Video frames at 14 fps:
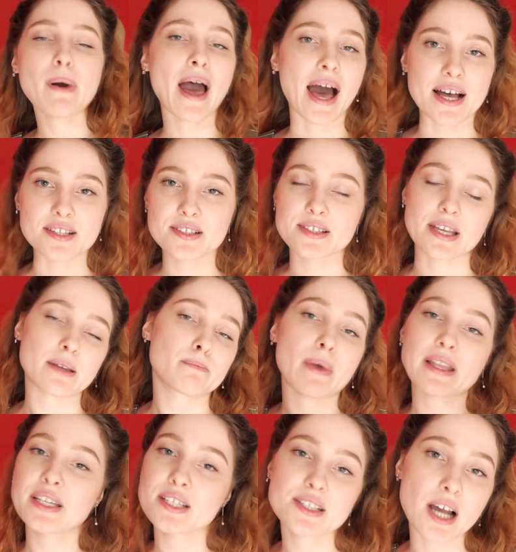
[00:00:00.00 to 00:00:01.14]
past and
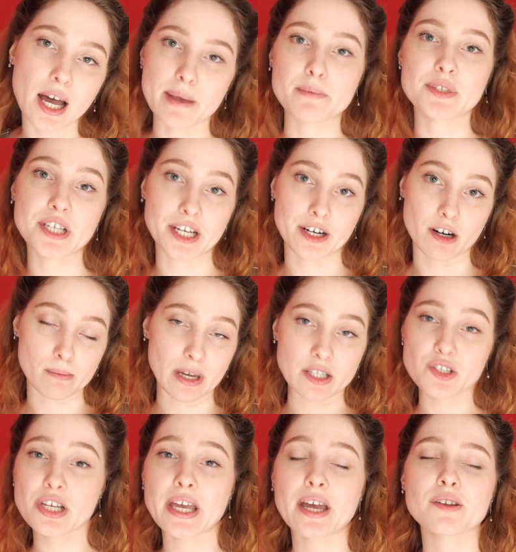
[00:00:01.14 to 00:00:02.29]
many times here on my
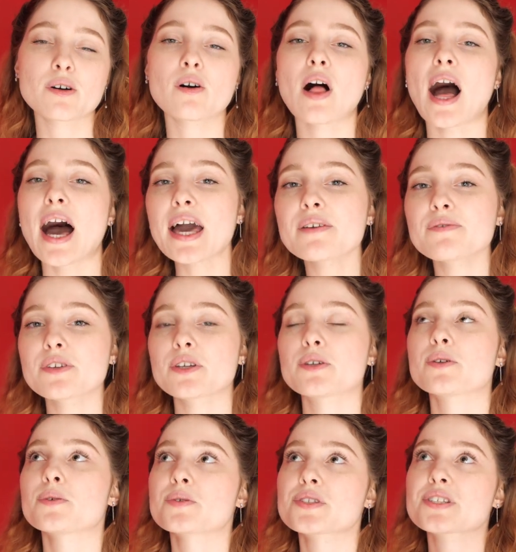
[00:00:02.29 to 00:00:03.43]
channel, I've
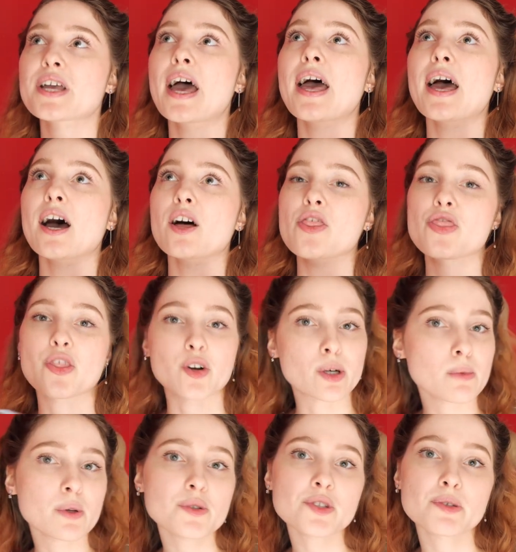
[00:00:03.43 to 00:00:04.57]
used
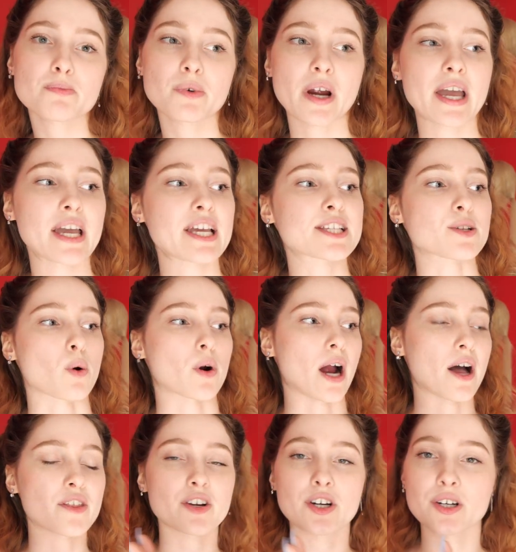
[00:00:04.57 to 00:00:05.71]
thermal sprays or
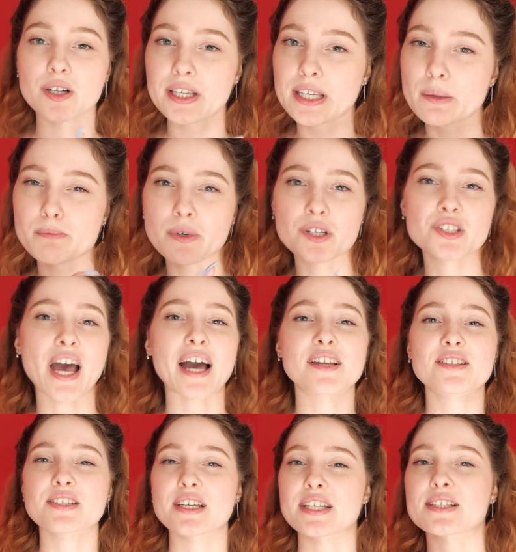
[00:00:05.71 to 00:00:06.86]
other heat
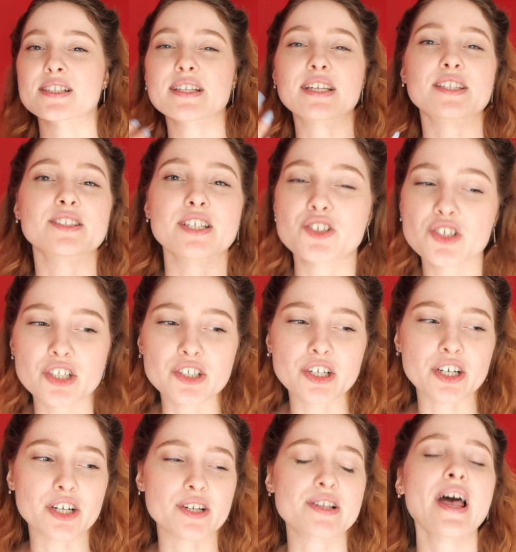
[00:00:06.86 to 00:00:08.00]
protectants,
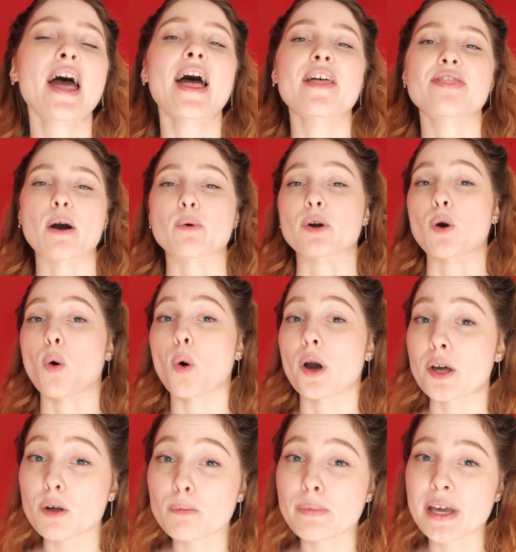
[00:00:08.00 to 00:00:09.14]
conditioners that were
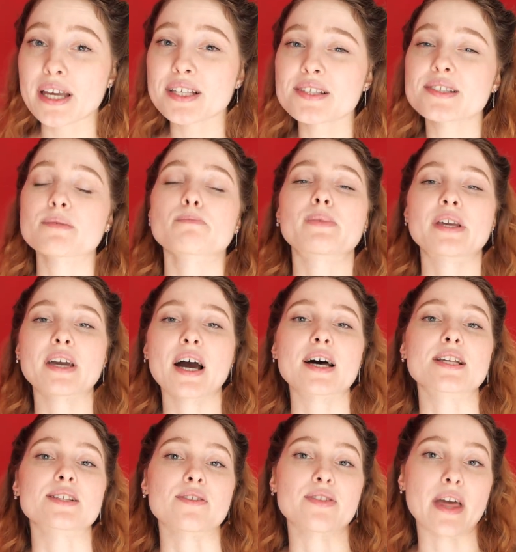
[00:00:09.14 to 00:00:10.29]
oil-based
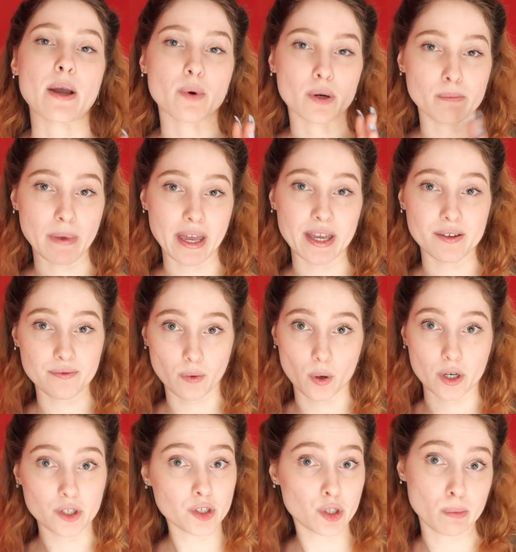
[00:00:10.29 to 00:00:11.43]
because they were made for
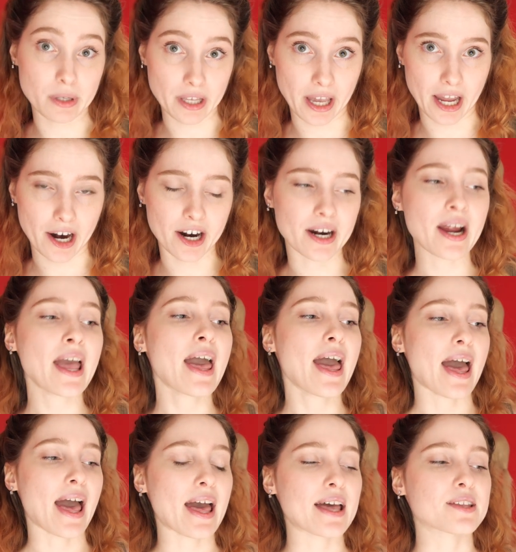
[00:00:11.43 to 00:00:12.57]
human hair.
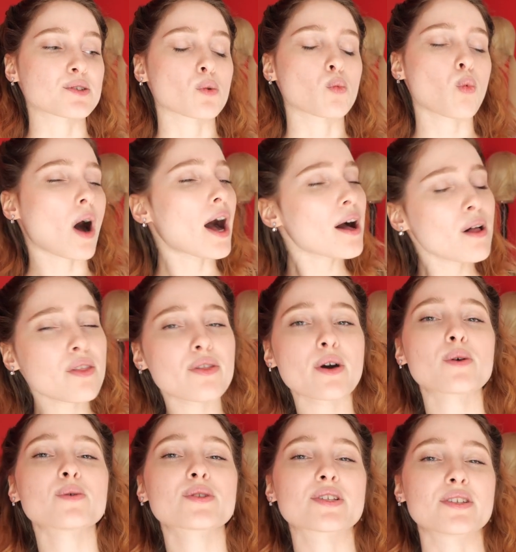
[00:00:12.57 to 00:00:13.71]
And while
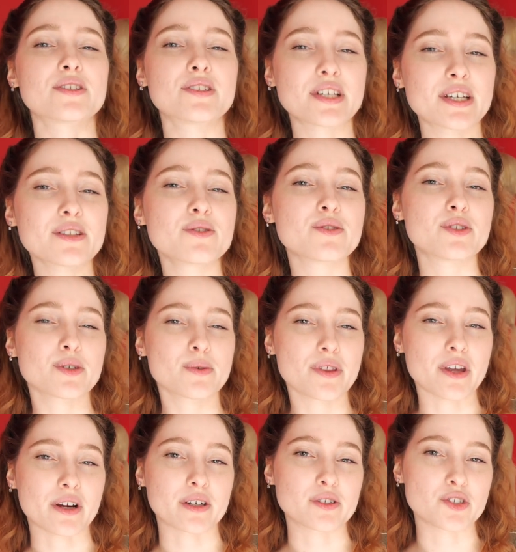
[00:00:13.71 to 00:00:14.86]
those did do
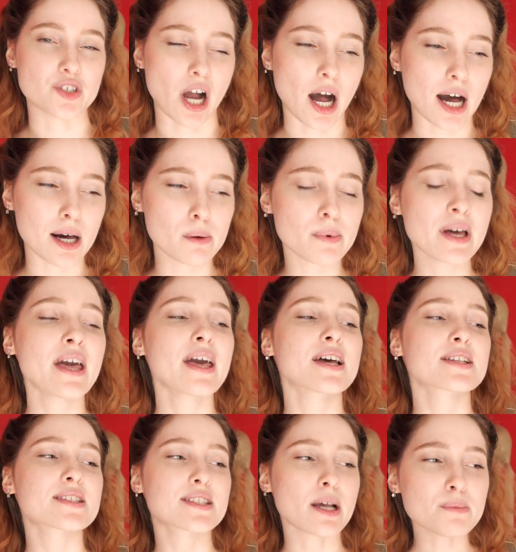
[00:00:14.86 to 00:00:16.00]
their job,
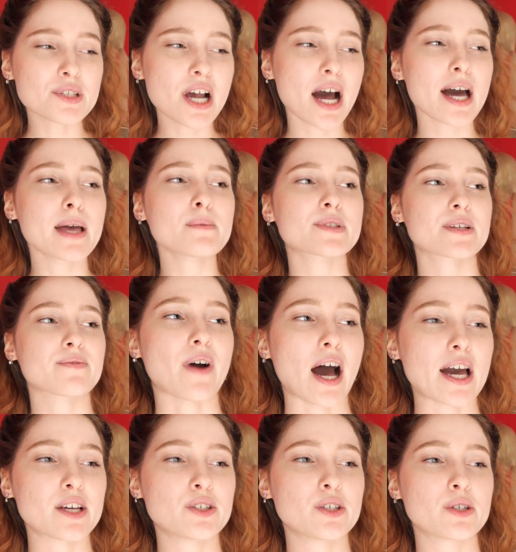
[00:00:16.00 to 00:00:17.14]
sometimes
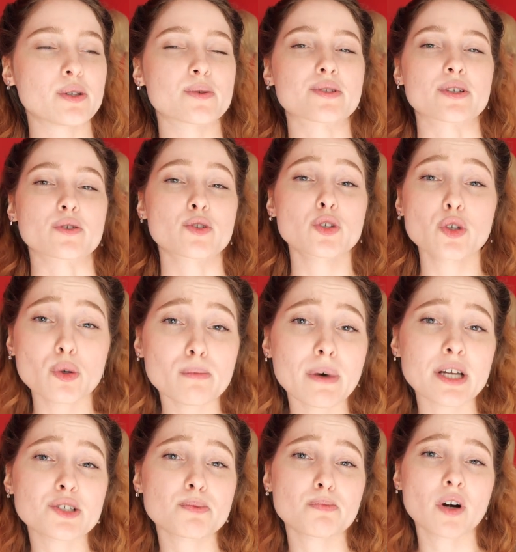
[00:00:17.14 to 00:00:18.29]
I used too
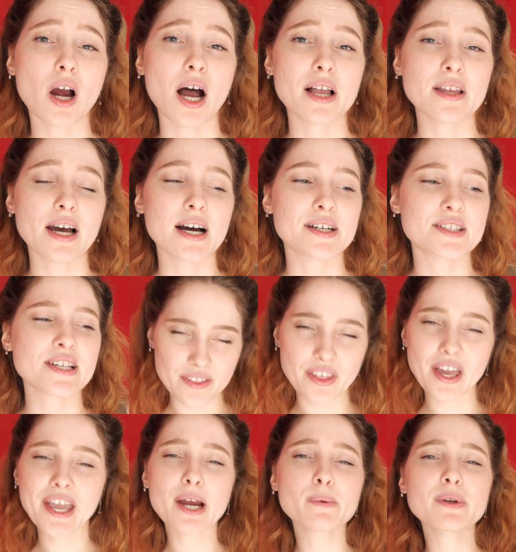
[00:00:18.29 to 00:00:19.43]
much product, the
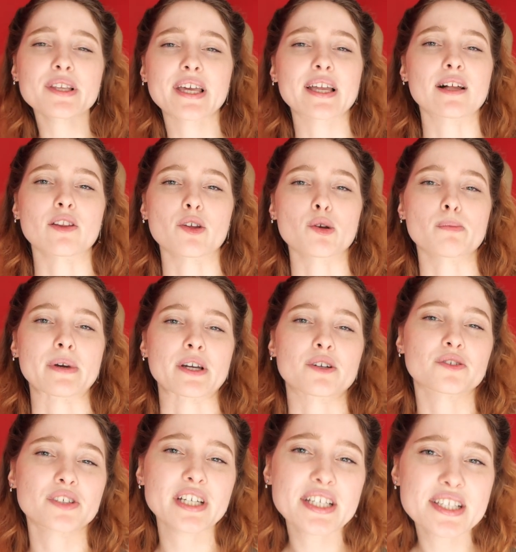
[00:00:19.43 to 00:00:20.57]
hair would get a little bit
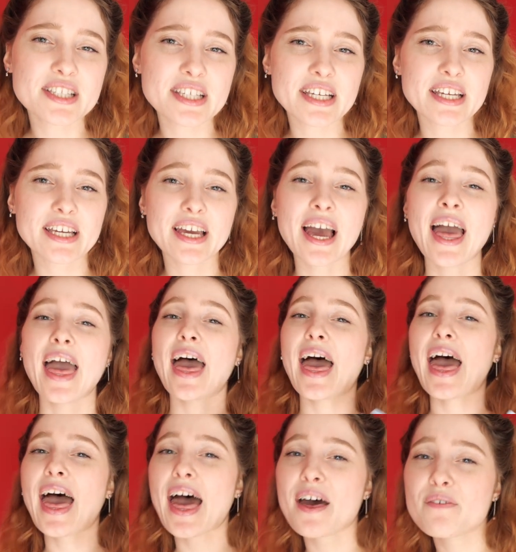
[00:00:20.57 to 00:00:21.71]
greasy,
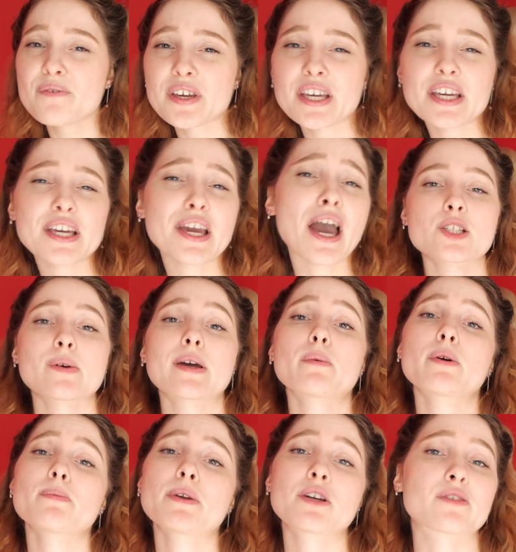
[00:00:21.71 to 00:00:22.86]
heavy, so it
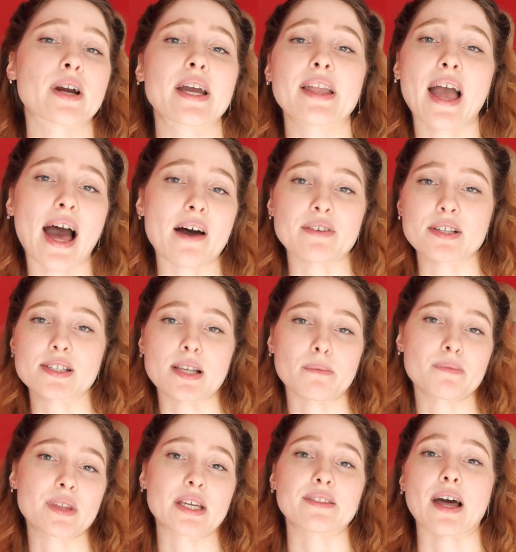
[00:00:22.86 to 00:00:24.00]
would be great having
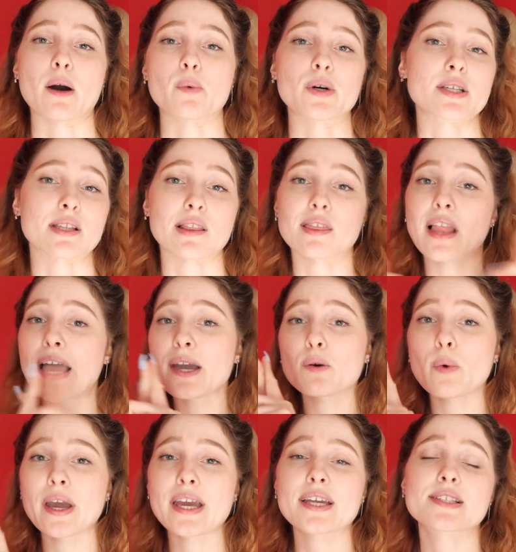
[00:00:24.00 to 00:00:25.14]
something that was
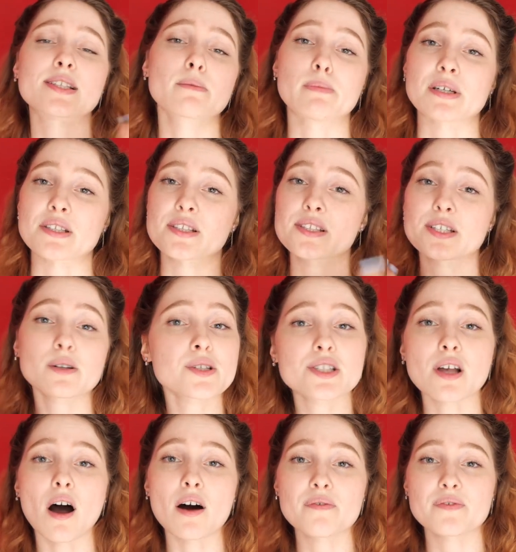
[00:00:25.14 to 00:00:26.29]
lightweight but still
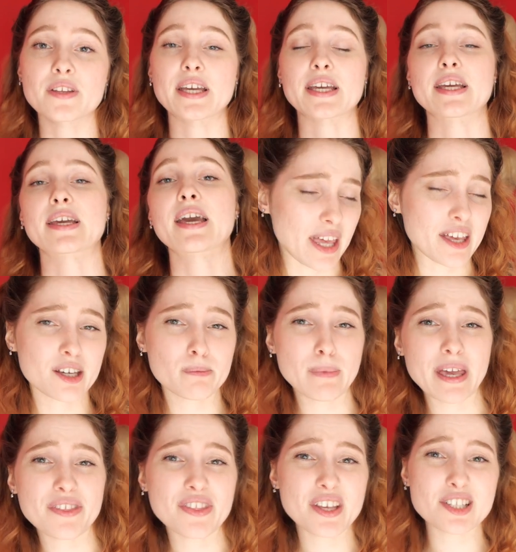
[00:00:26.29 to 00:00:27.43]
softening and could
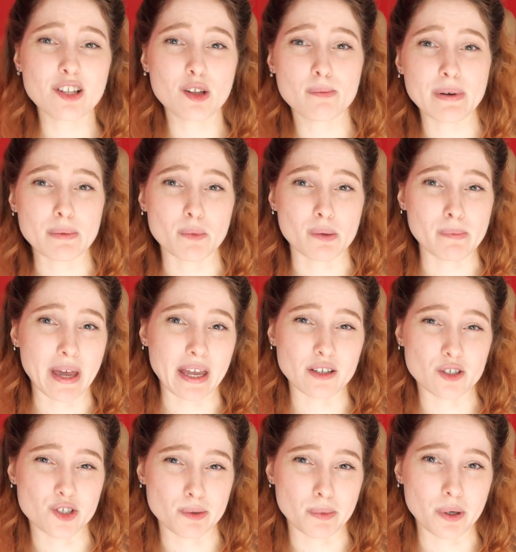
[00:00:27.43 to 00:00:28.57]
make things a little bit more
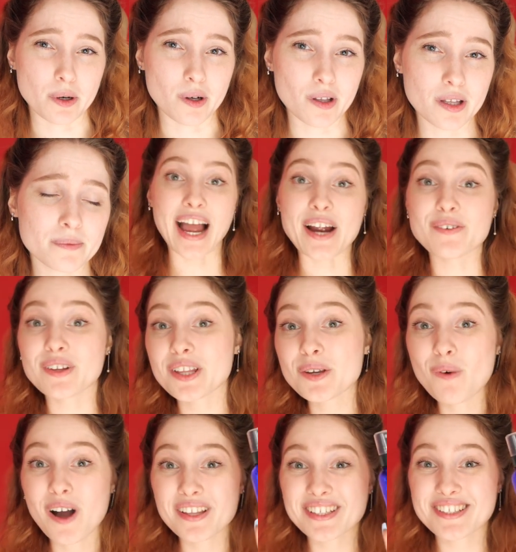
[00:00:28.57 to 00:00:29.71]
manageable. I really
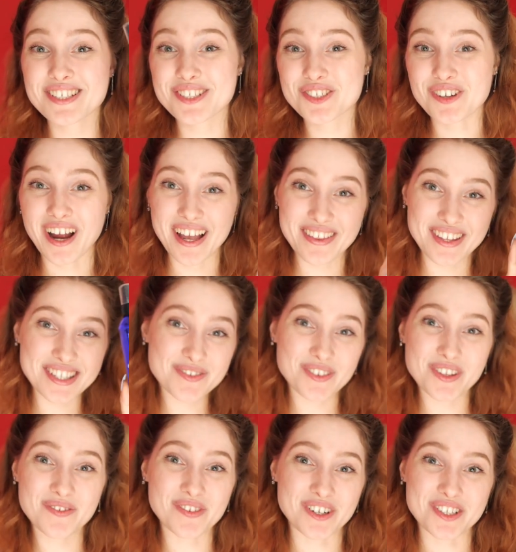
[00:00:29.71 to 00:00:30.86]
wanted to try this for
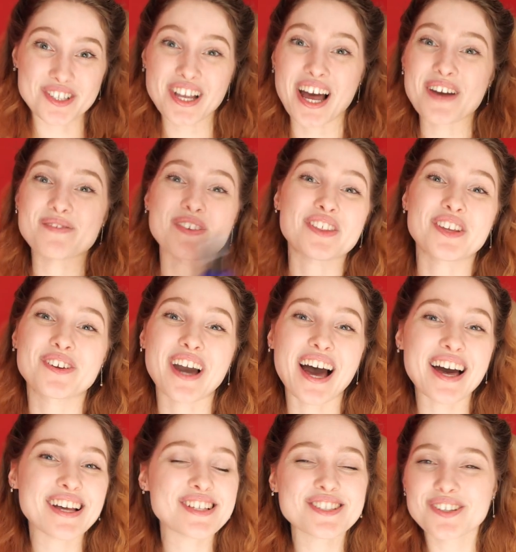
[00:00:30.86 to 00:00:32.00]
the first time with you
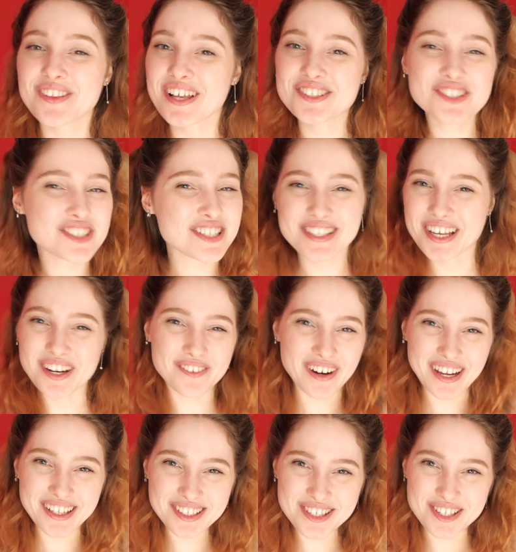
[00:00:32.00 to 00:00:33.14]
guys, so let's just get
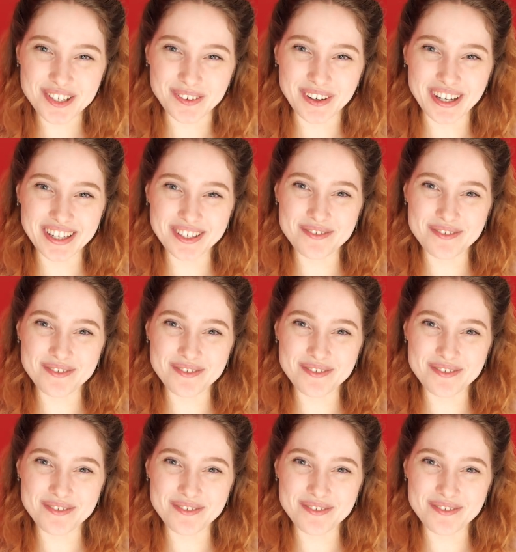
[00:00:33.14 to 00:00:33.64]
right into it.